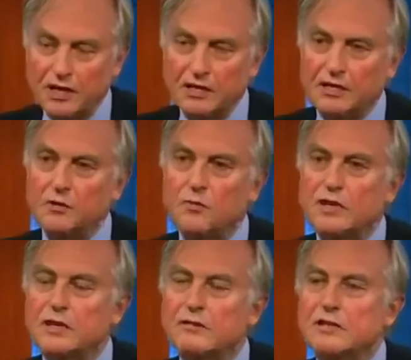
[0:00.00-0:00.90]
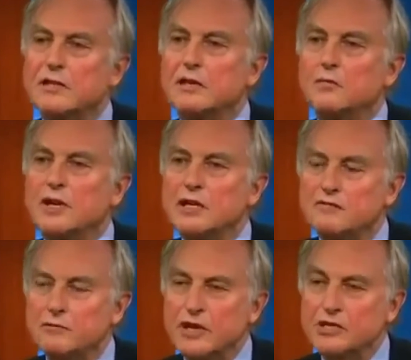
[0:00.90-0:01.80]
anything where there is where
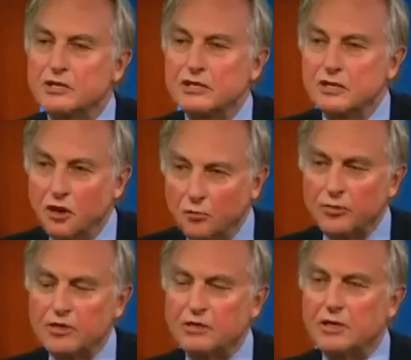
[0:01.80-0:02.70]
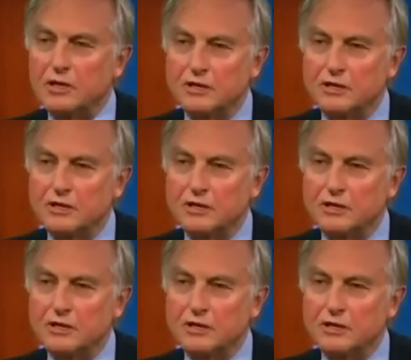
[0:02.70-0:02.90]
information is copied